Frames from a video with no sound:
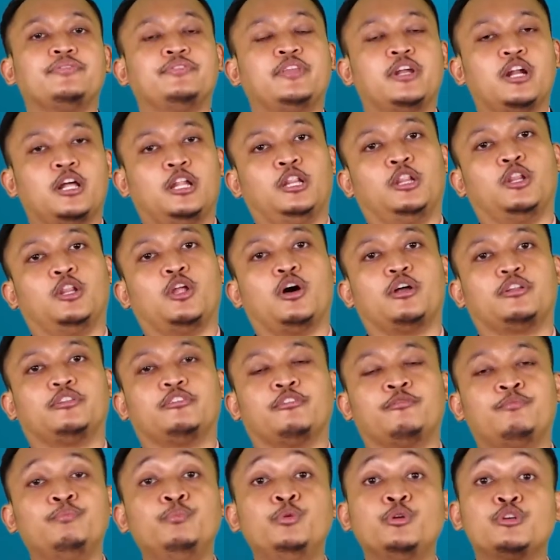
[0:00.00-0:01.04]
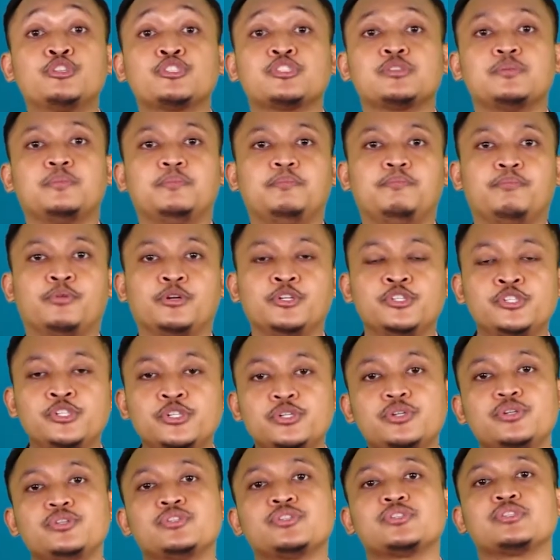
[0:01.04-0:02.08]
there are a lot of books
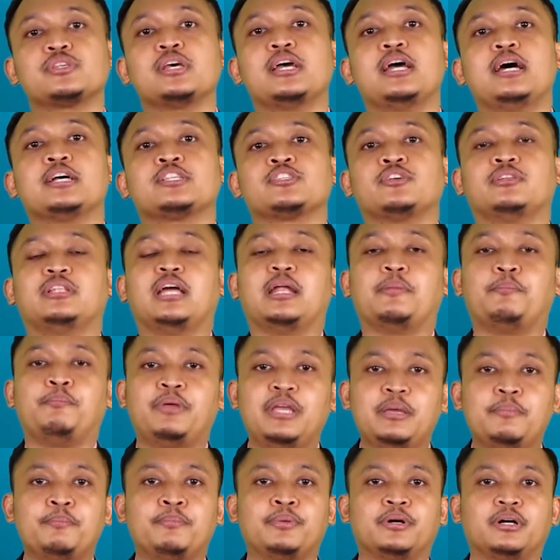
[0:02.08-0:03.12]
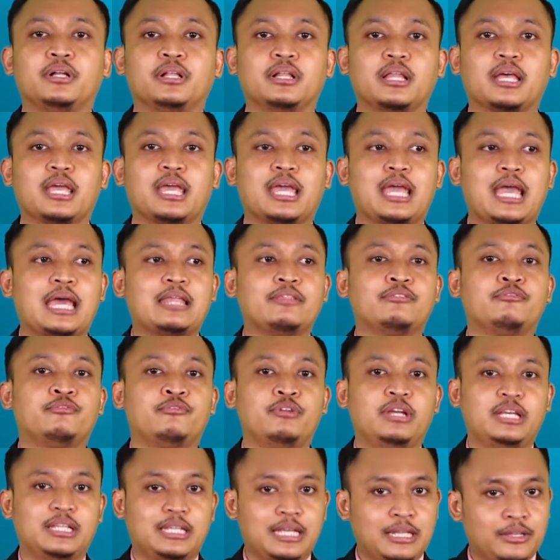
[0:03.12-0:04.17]
produced so that people can
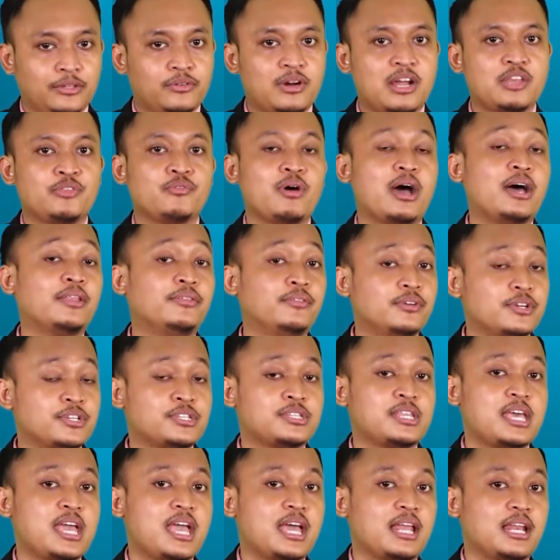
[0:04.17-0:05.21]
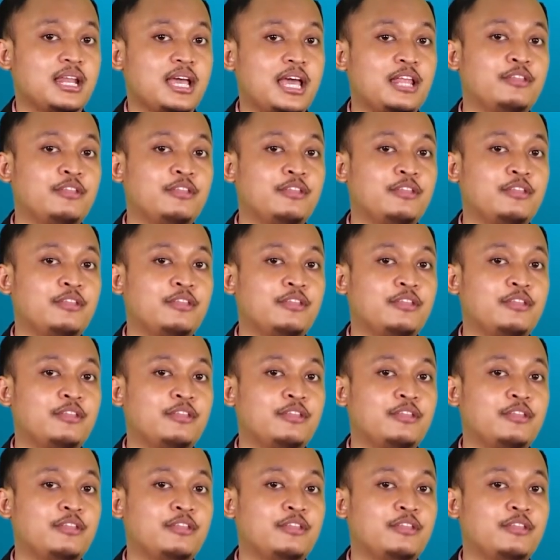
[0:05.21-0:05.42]
read and try to understand.